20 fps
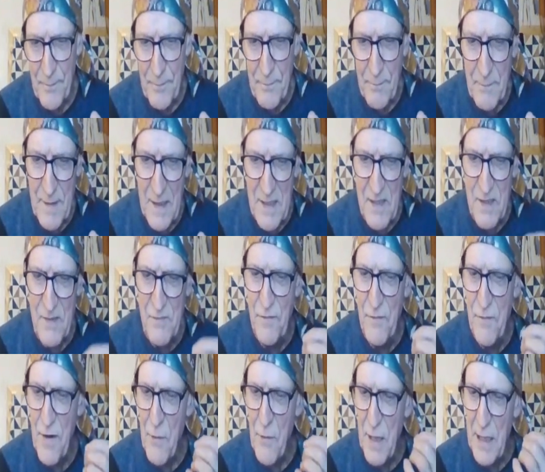is
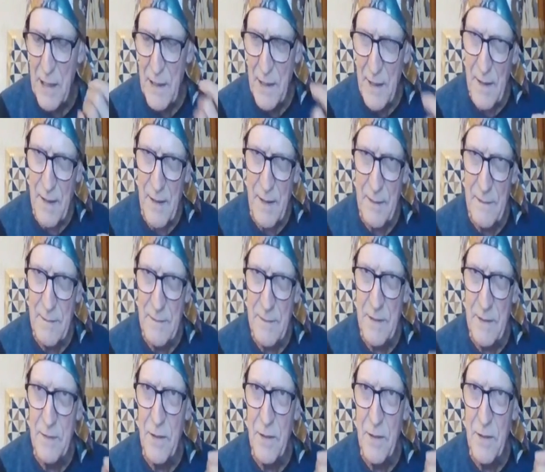very clear in the